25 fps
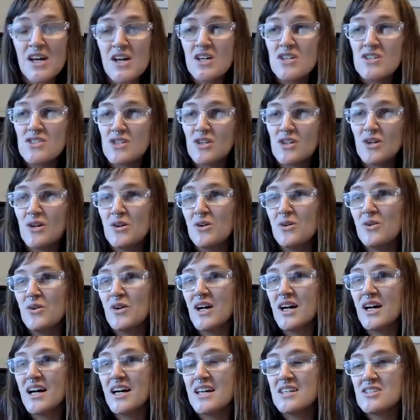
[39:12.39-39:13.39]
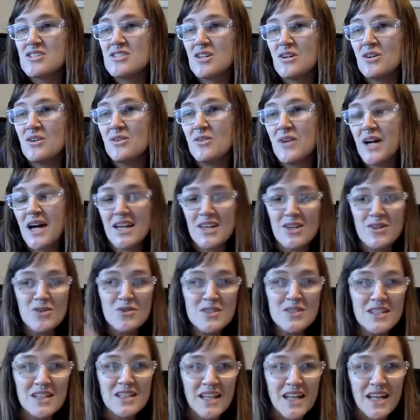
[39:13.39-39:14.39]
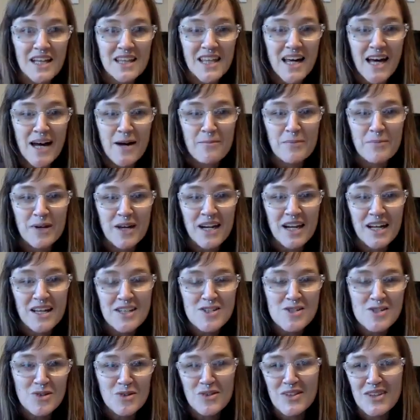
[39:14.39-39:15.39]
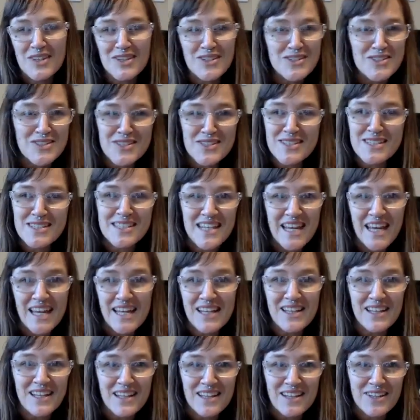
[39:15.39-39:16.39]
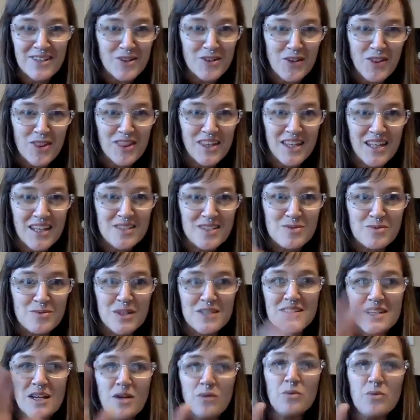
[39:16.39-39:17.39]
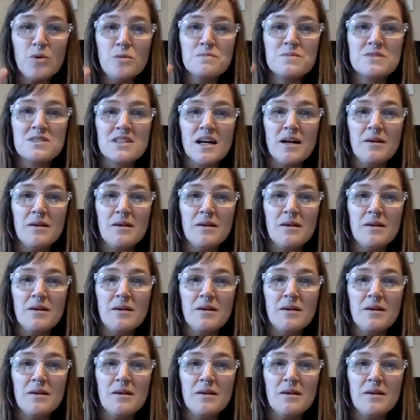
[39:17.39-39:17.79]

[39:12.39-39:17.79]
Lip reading: So I use it like that, but so there's just daily little things where it's like, whoops,